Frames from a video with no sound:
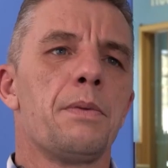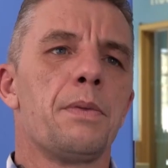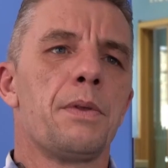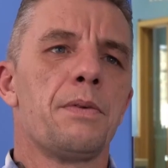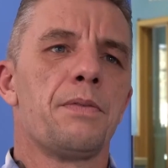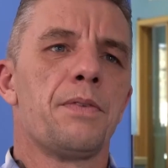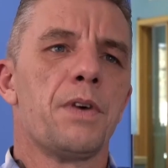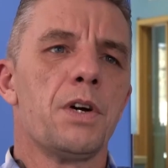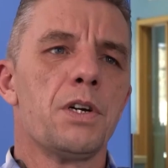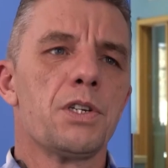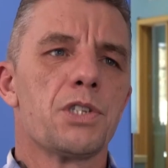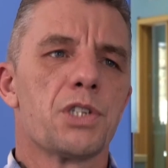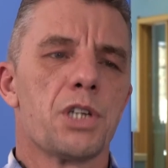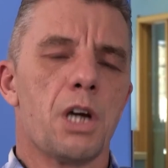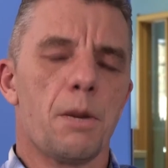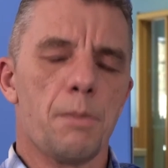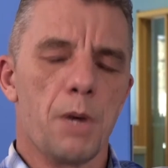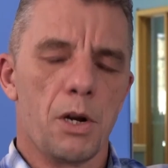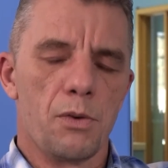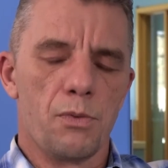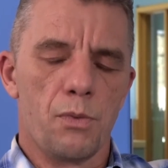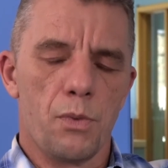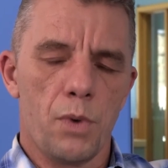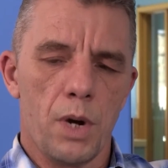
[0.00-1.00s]
The first time
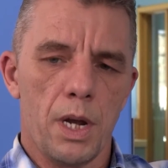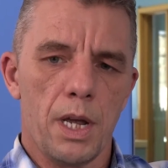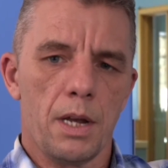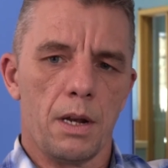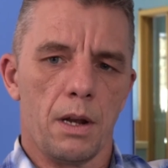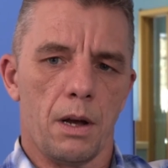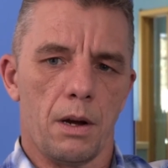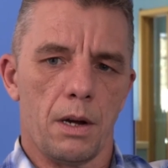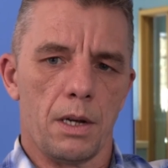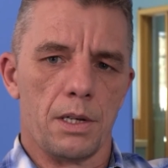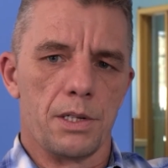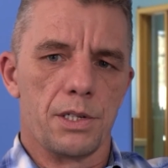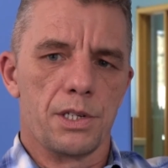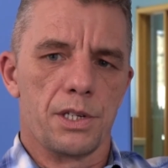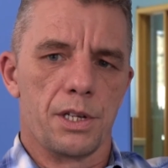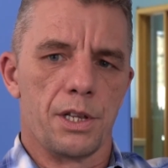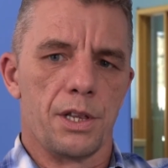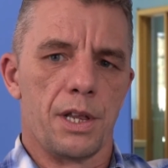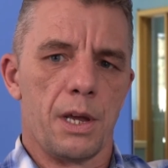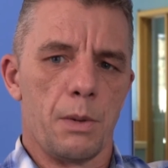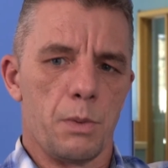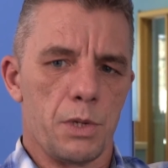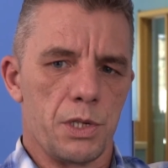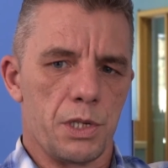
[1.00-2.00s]
I realised
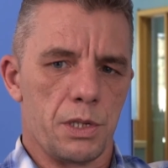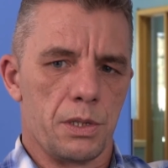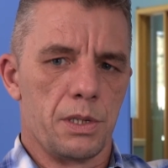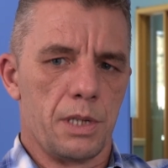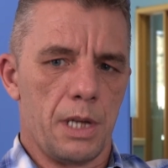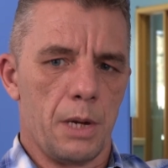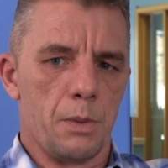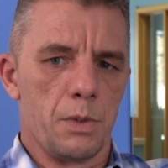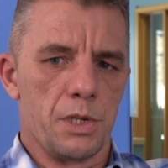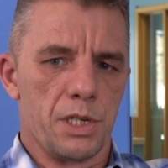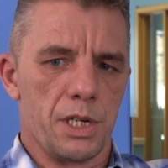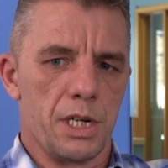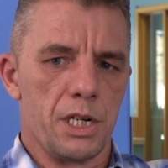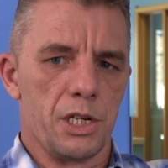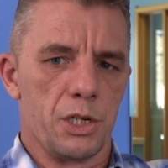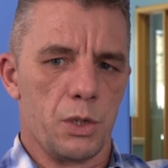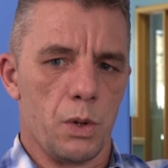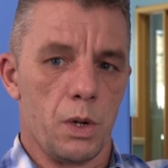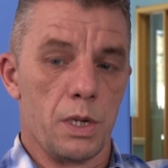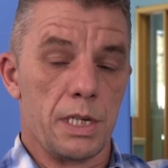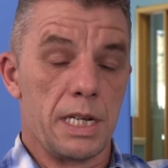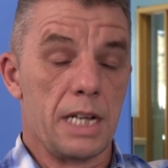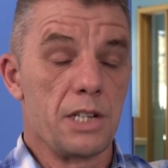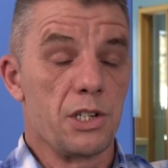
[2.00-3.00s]
that there was, there was an
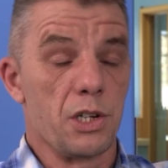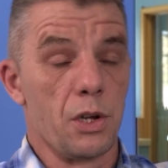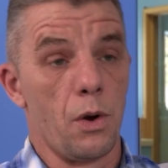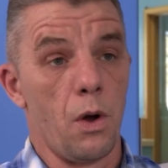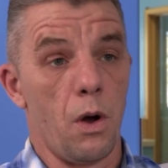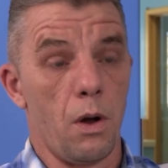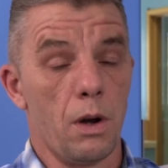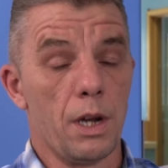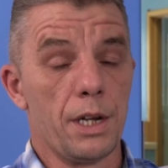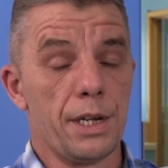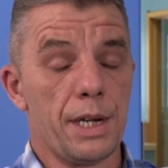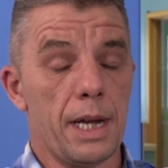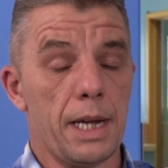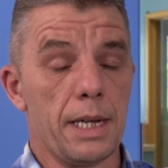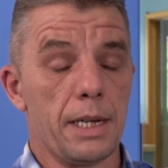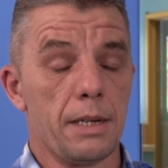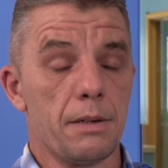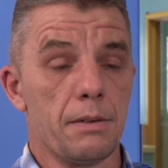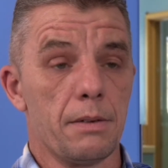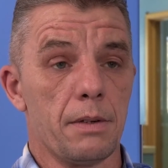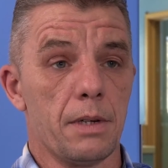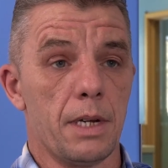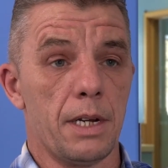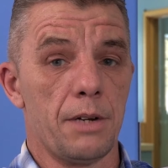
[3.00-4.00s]
issue, I was actually on holiday
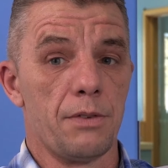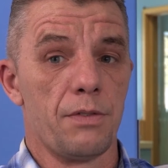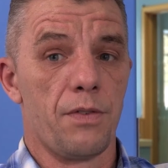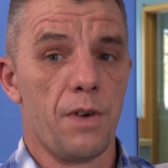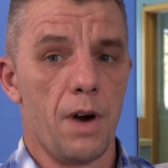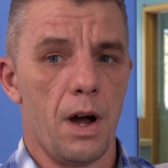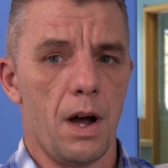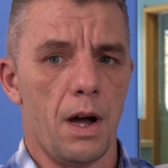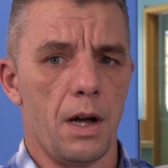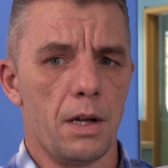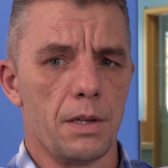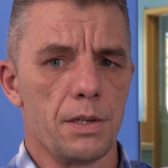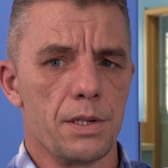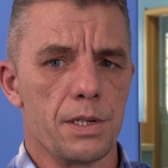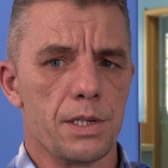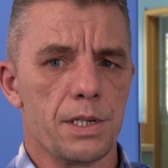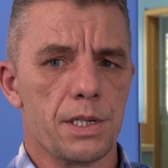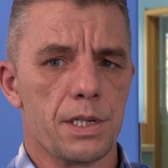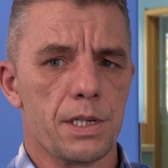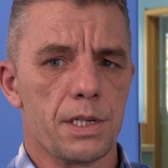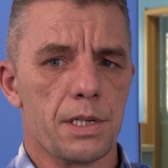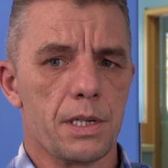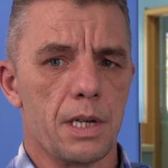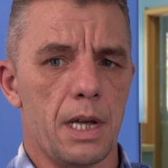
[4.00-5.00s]
in, in
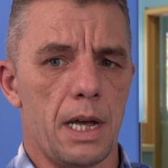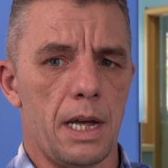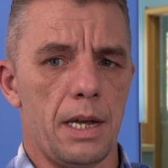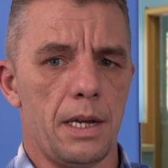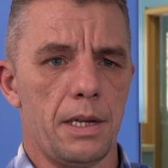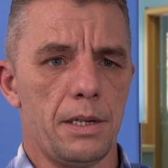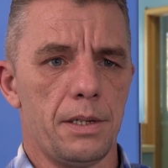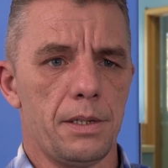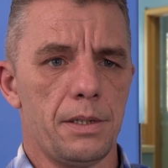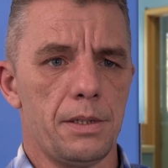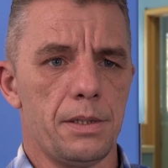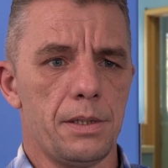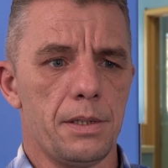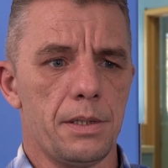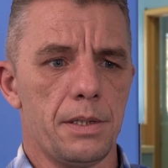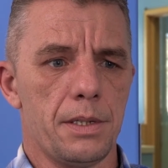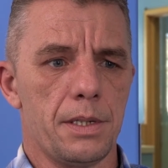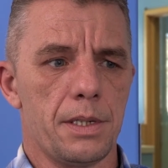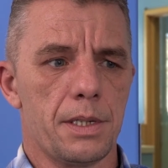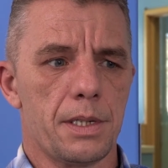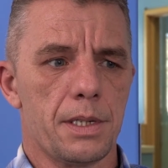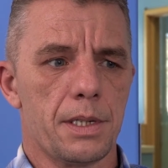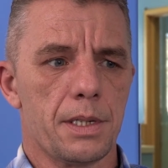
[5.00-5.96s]
France and